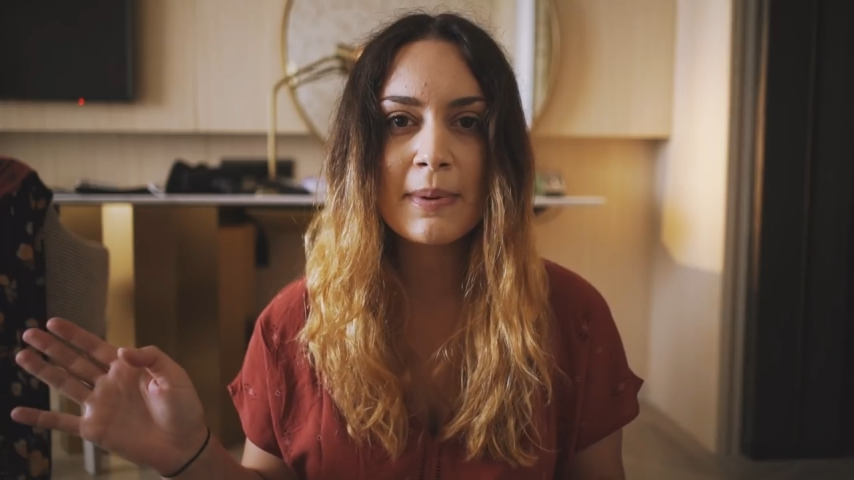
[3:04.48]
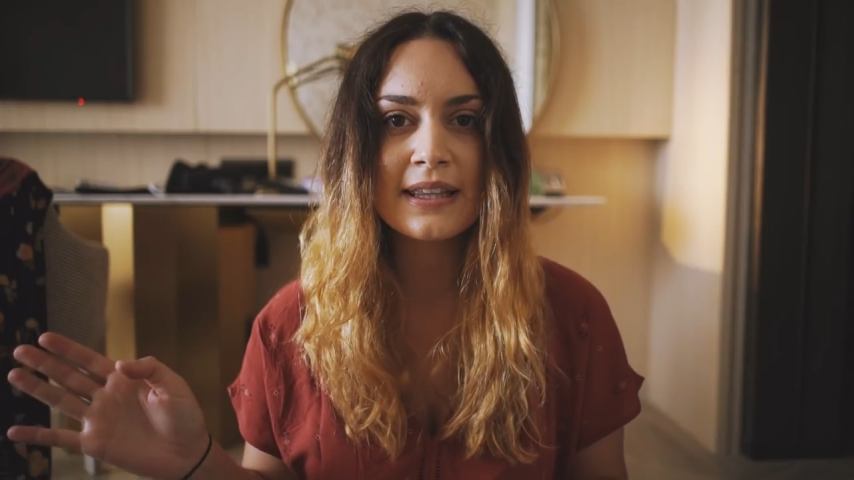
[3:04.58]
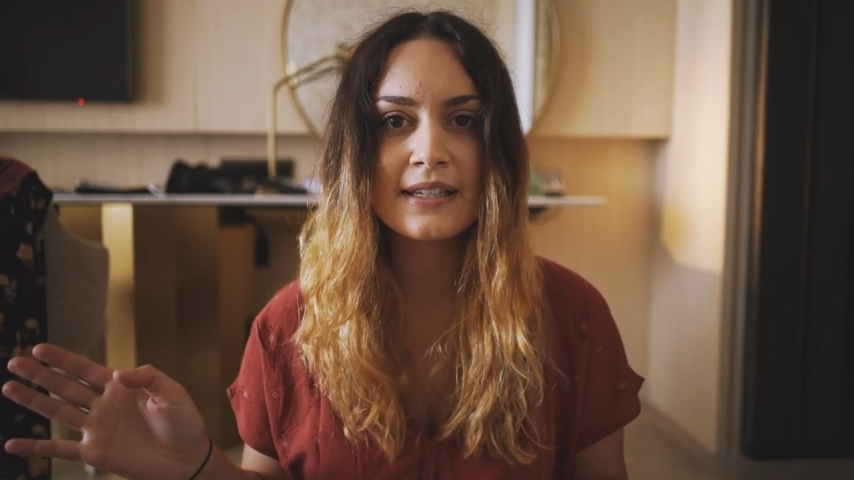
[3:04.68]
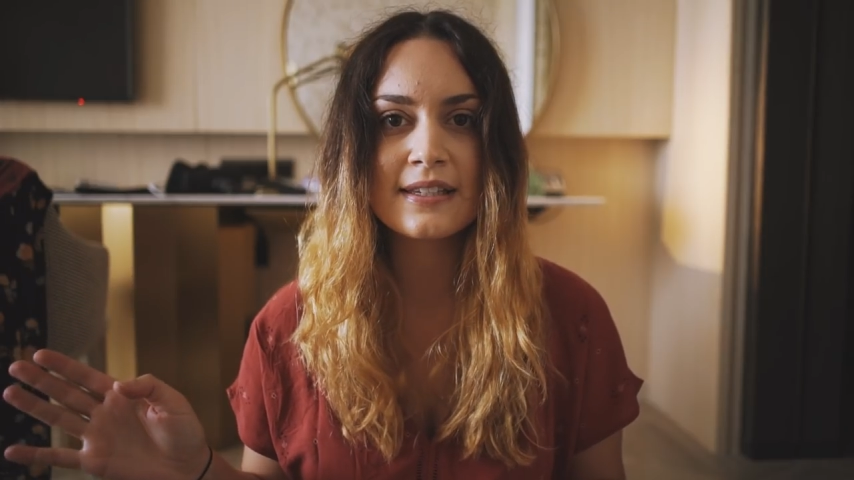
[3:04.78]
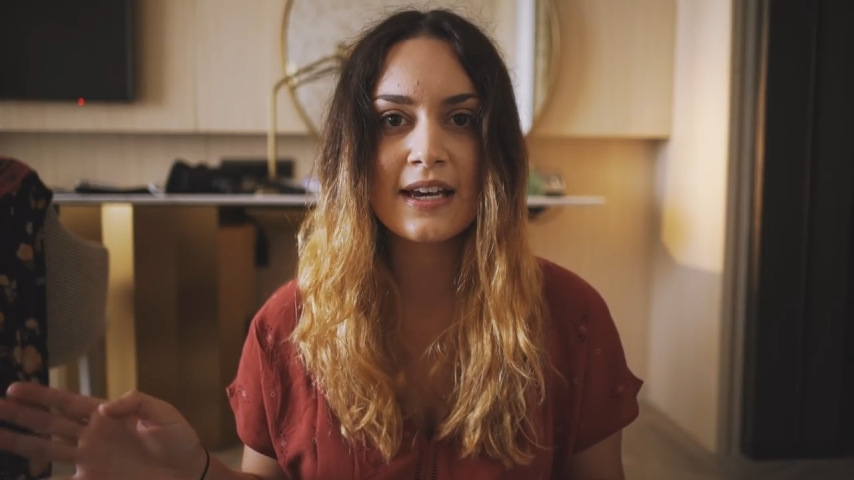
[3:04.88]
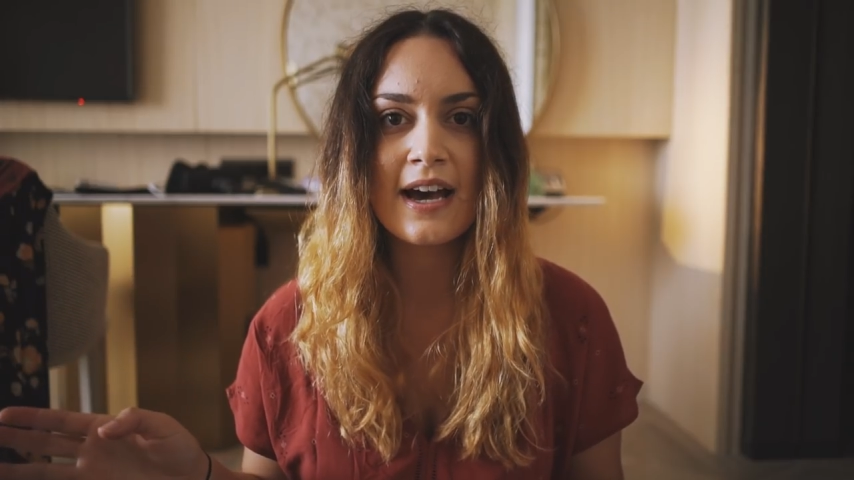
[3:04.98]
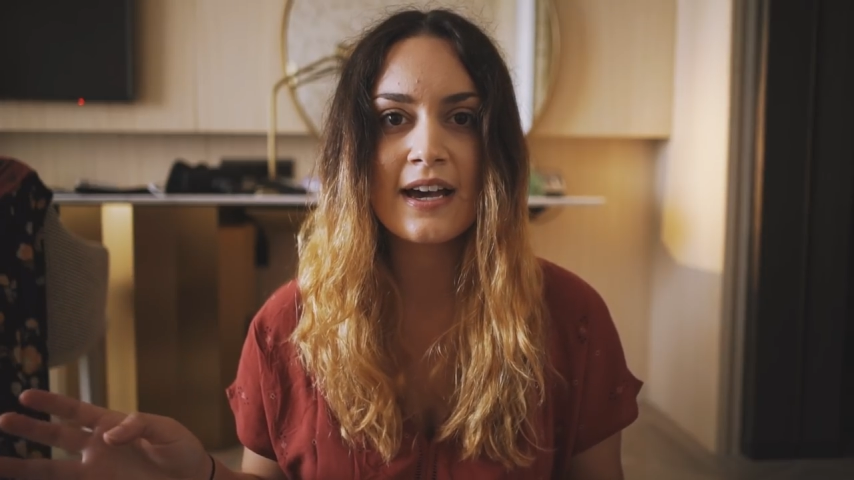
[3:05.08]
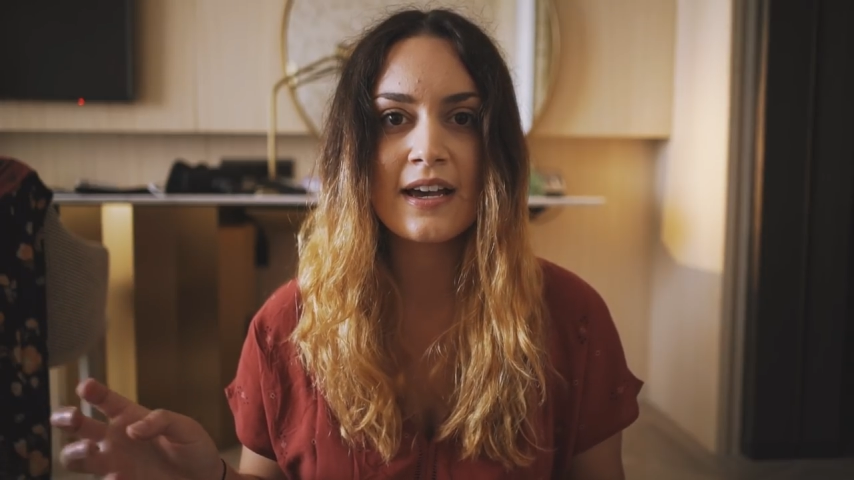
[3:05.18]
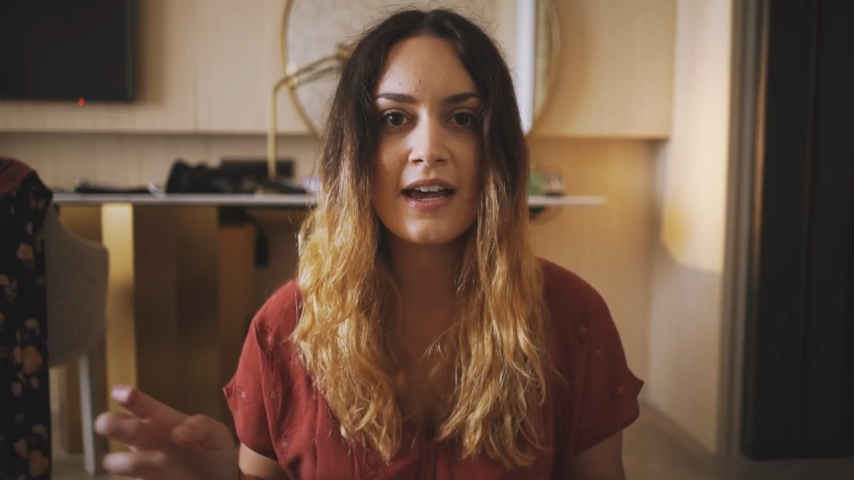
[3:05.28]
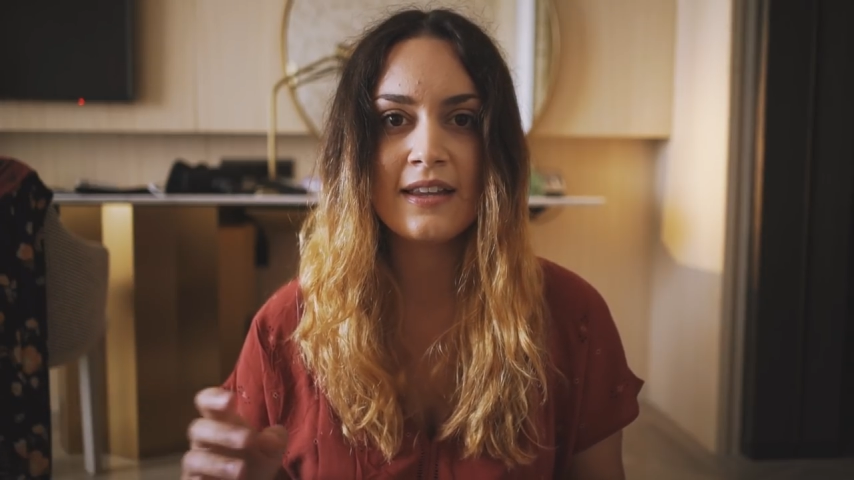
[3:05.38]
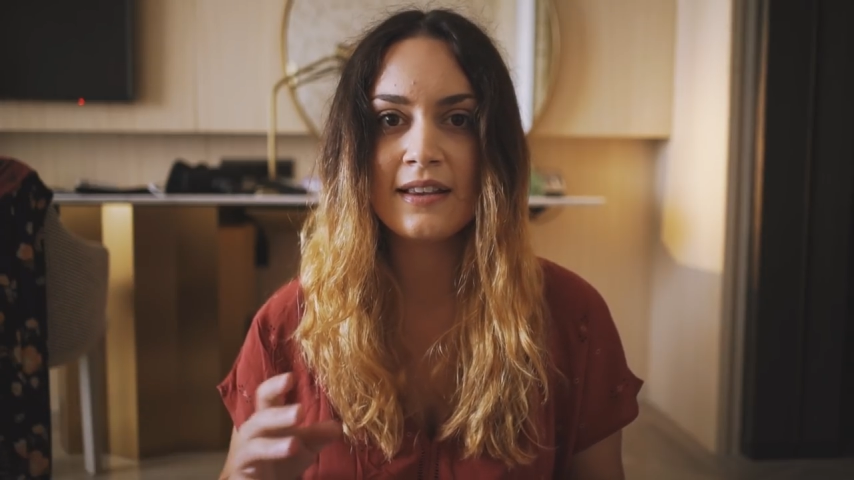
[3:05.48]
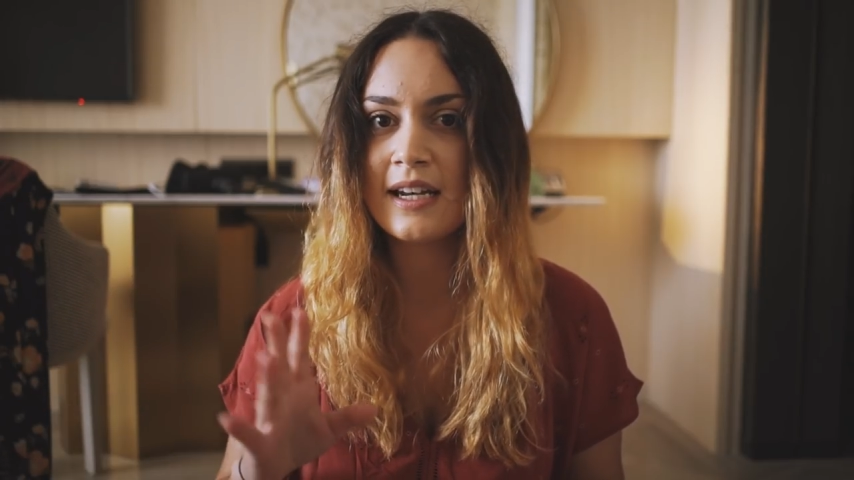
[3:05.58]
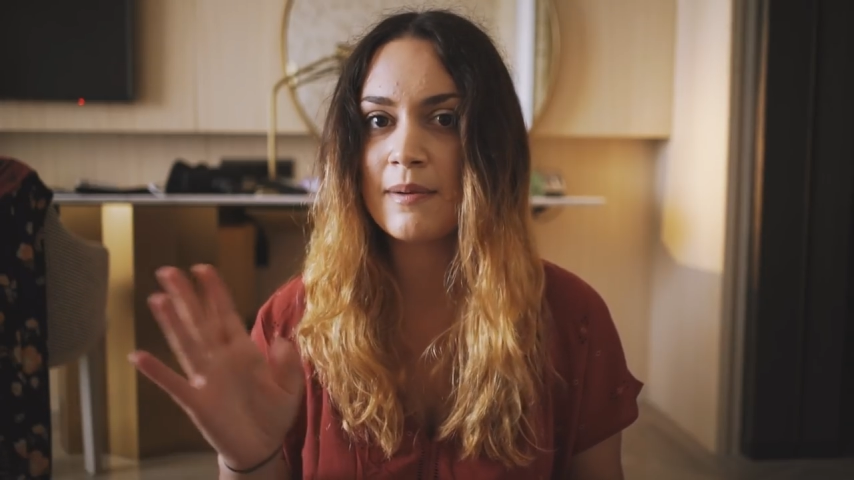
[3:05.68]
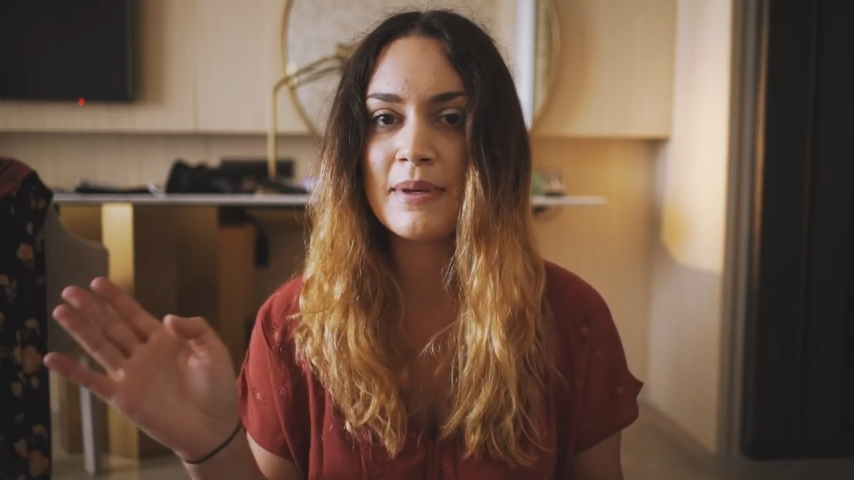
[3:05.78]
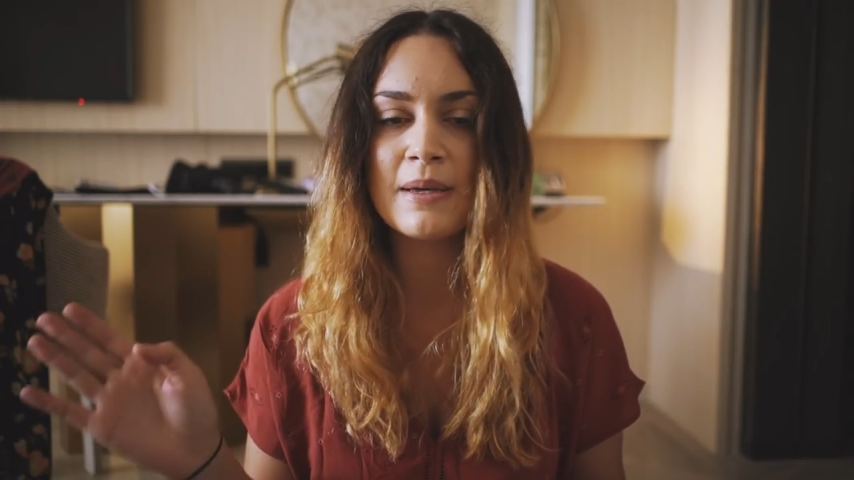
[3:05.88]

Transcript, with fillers: about the sky and let it